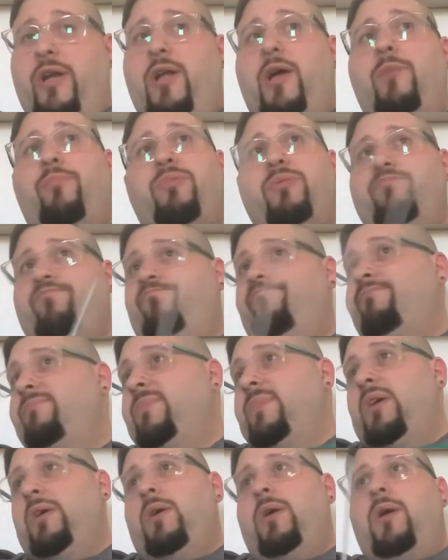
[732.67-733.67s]
up
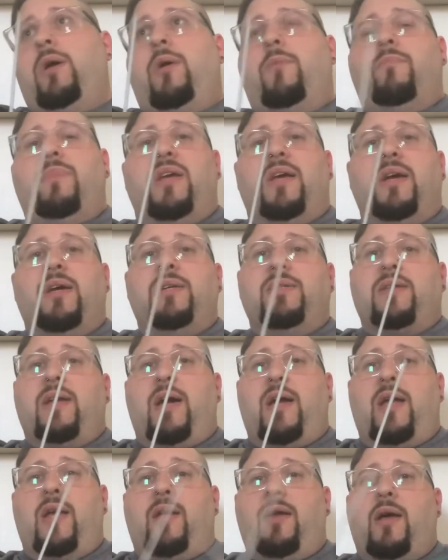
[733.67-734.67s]
because
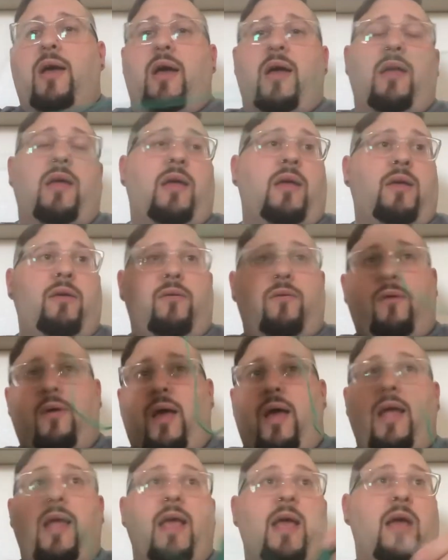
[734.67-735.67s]
I
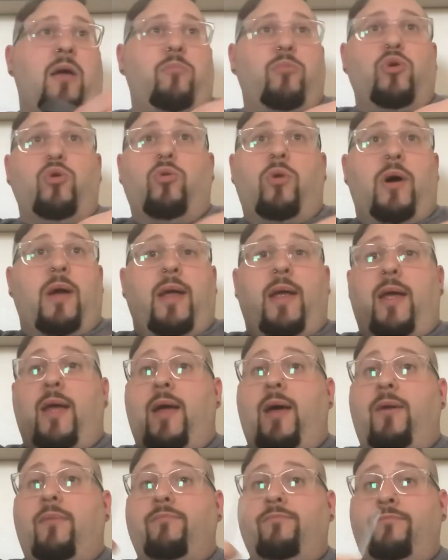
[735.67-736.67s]
am who I
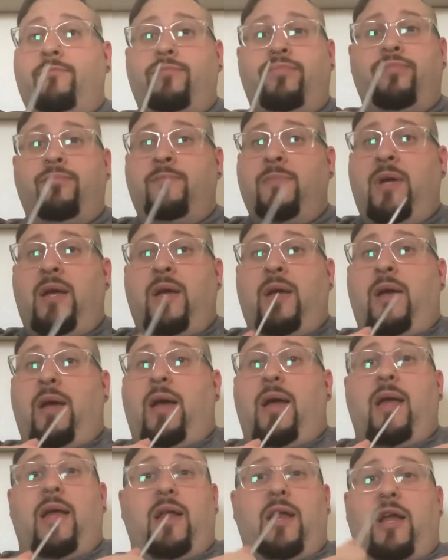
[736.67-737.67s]
am,
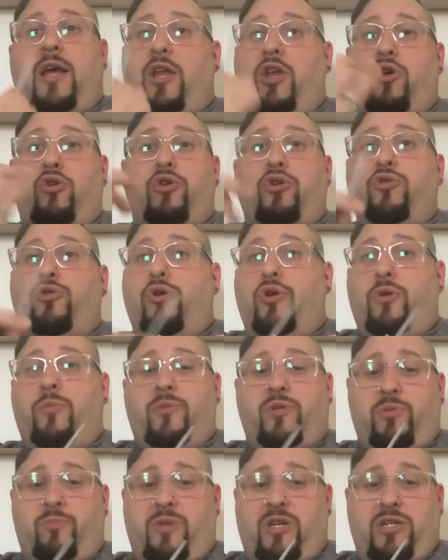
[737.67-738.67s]
and I know you
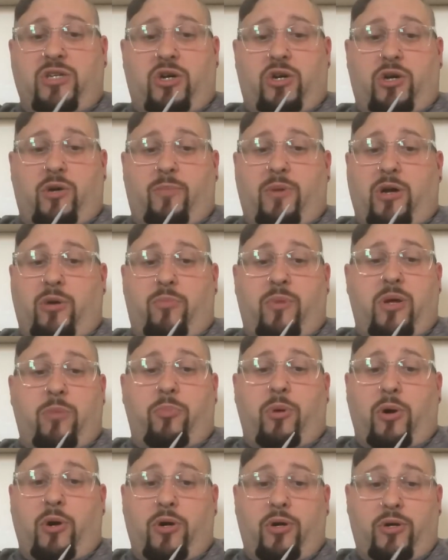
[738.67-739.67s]
heard me talk about my
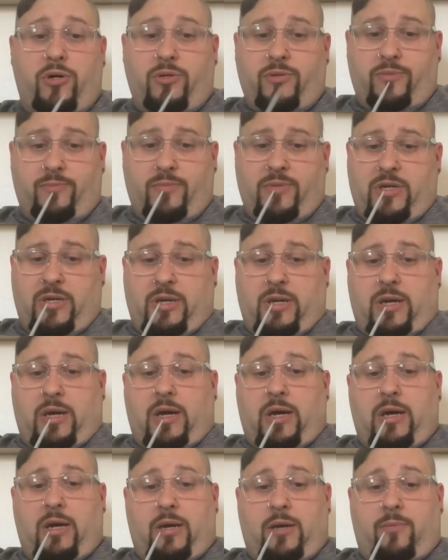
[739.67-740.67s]
partner.
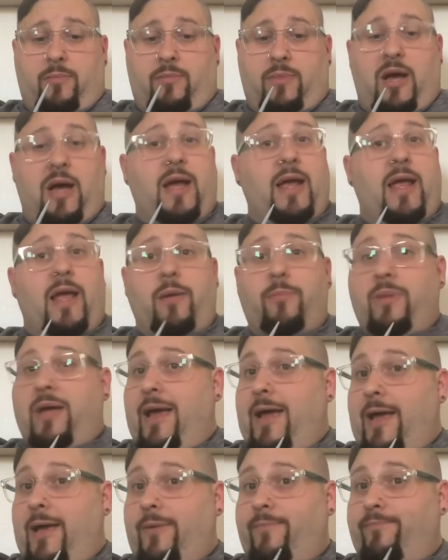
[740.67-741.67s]
I am gay.